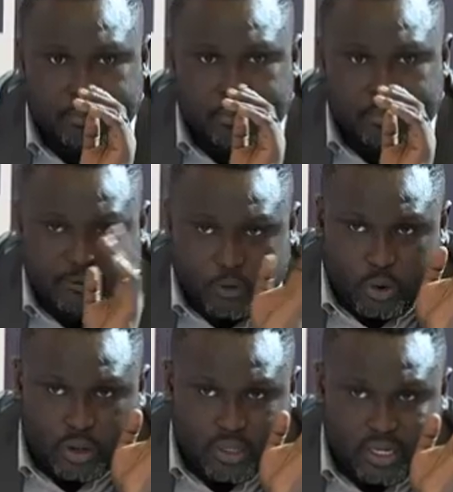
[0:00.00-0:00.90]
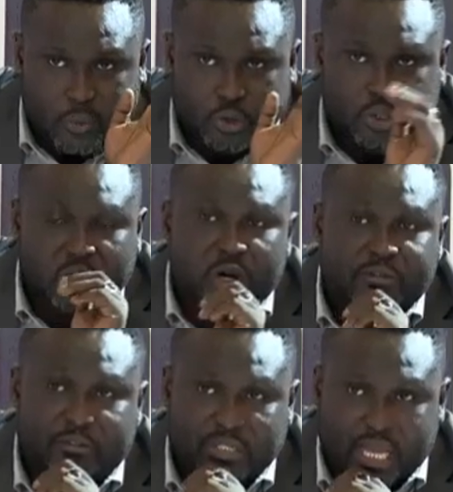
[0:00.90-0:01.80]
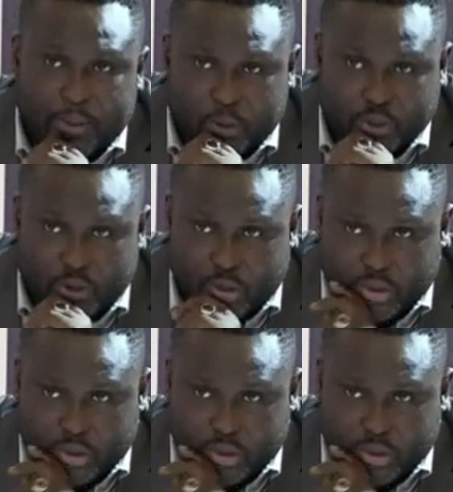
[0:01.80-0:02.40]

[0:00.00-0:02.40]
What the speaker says: before. That was not the first time it was done.